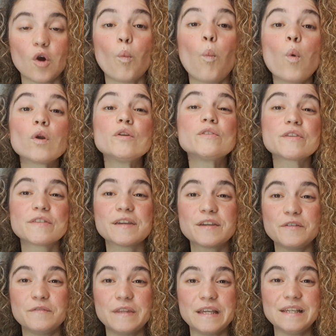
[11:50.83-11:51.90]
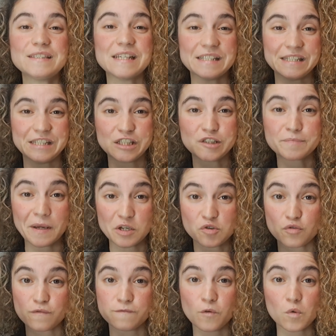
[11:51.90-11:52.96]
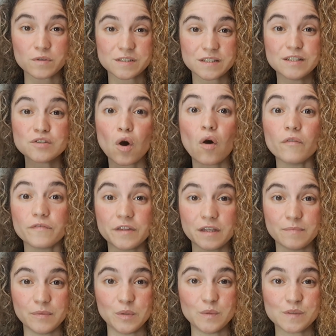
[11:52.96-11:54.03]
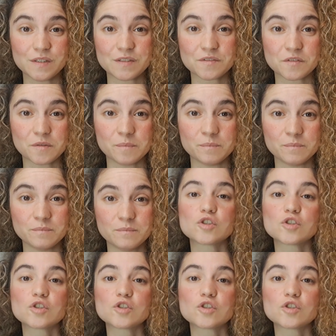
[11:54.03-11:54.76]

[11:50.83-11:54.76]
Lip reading: I want you to think of these as the special forces of the immune system.